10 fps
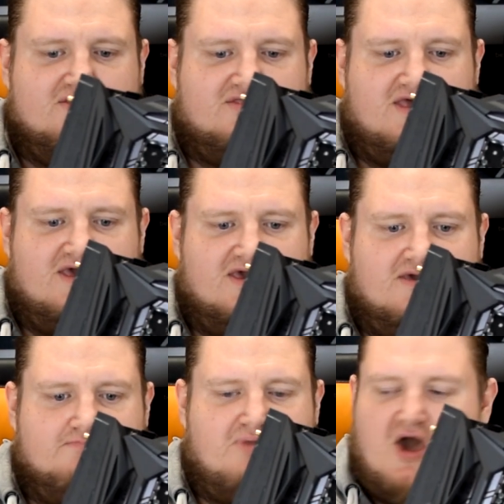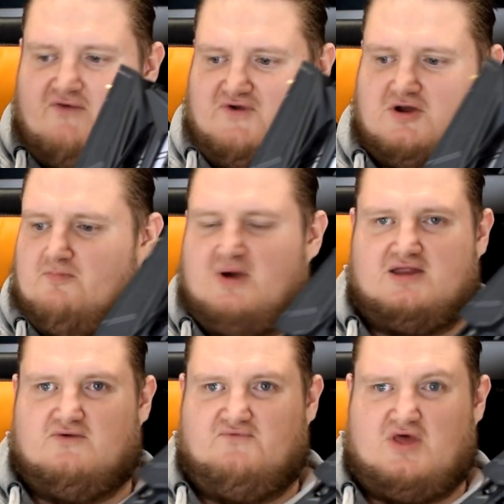The perfect
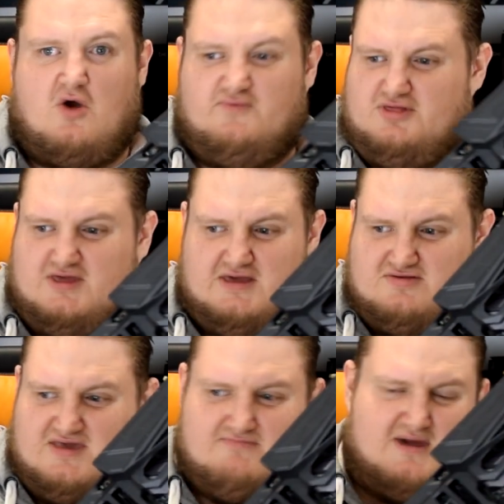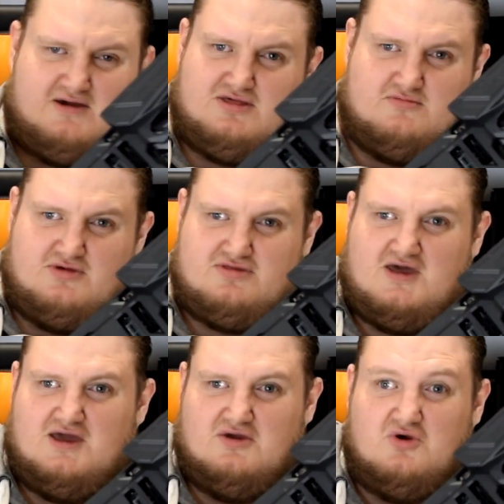companion for that obviously is the Maximus
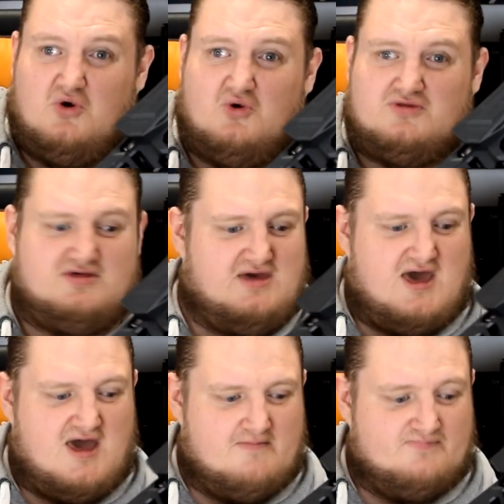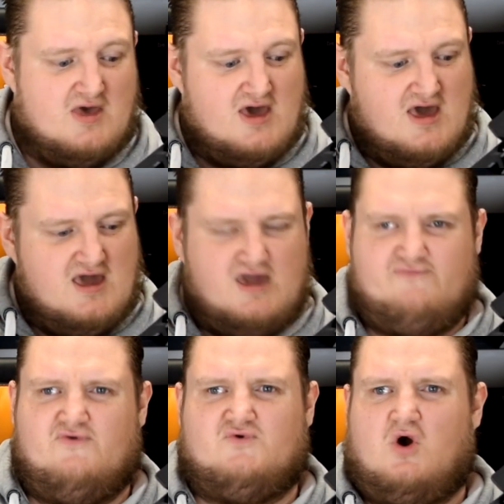9 code.
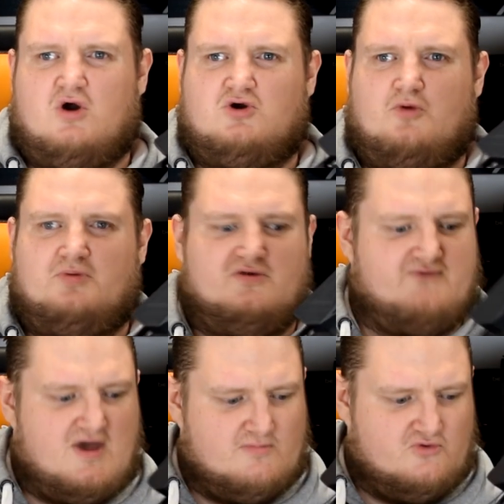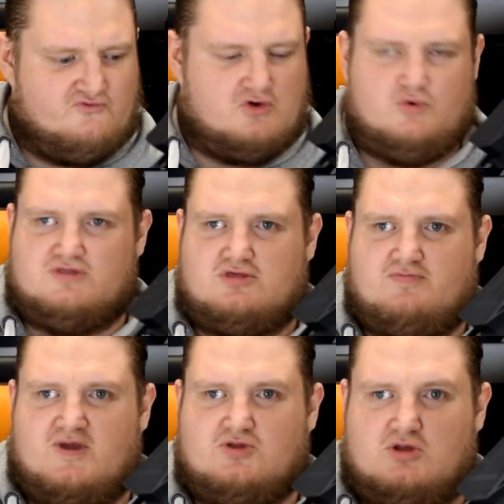If you've got a couple of £100 to
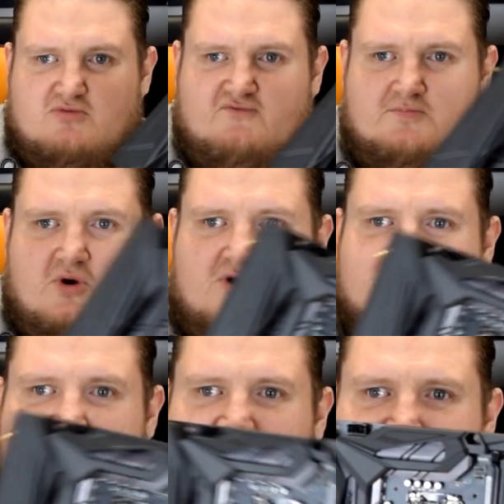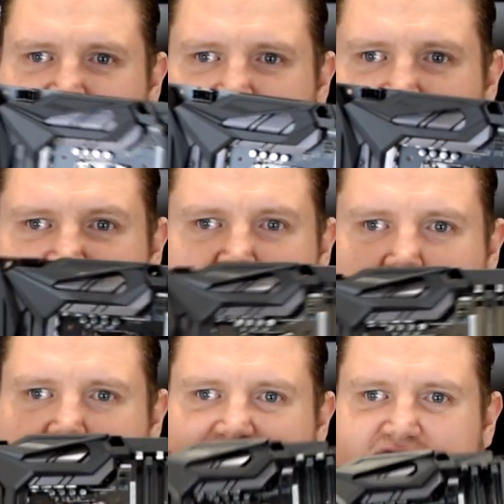spend on a motherboard, then you're not
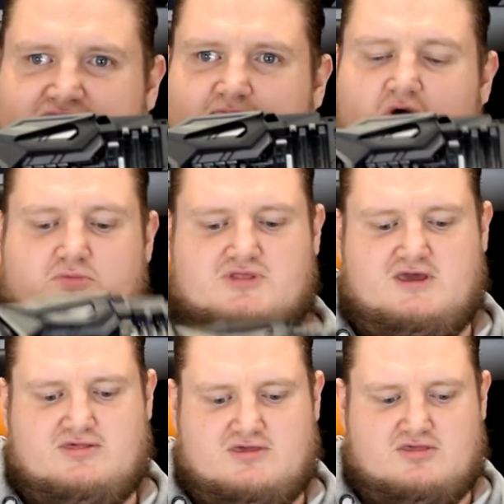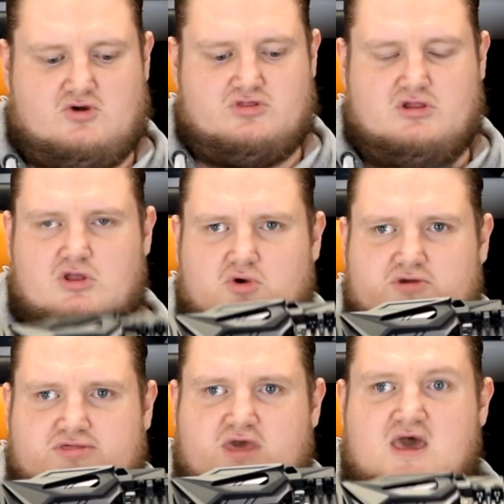going to be disappointed with this. It's got the
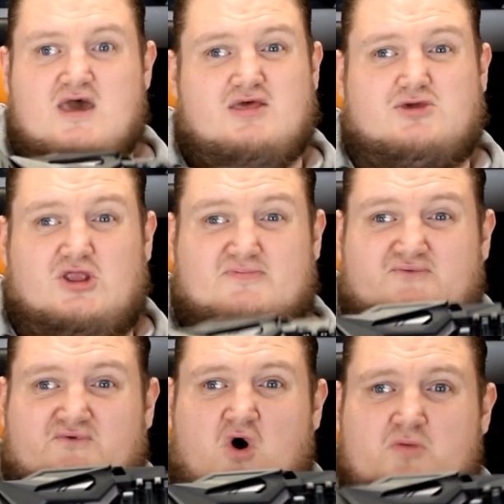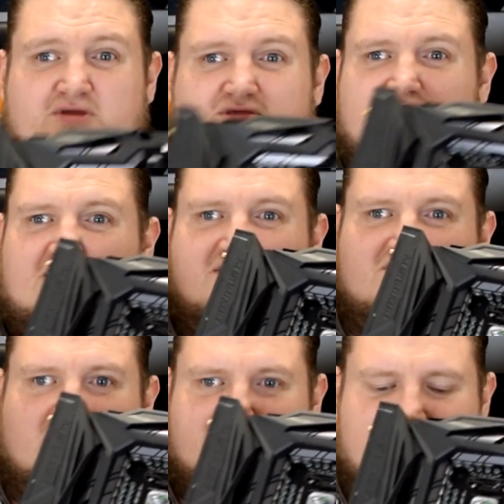looks, it's got the performance, it's
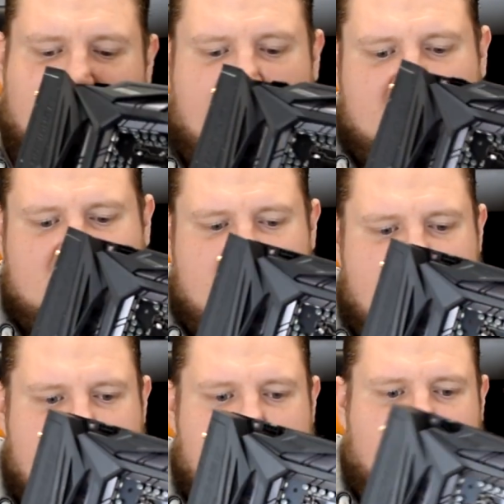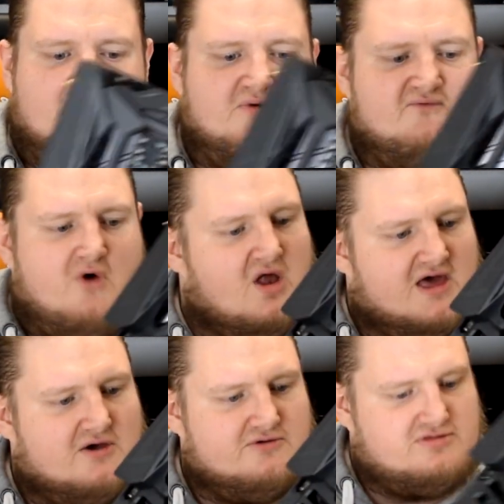got the style, and above all
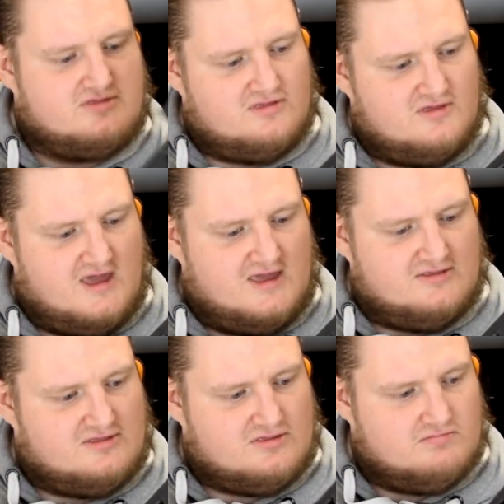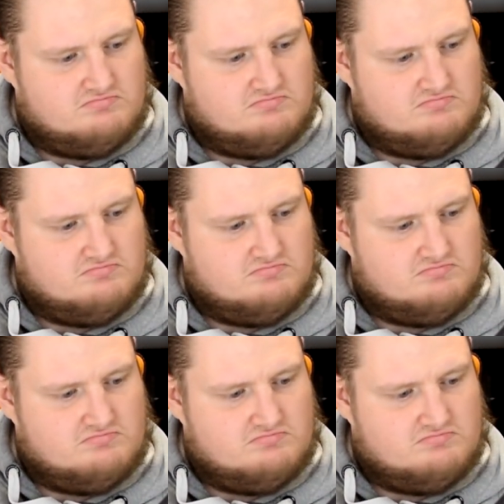else, it's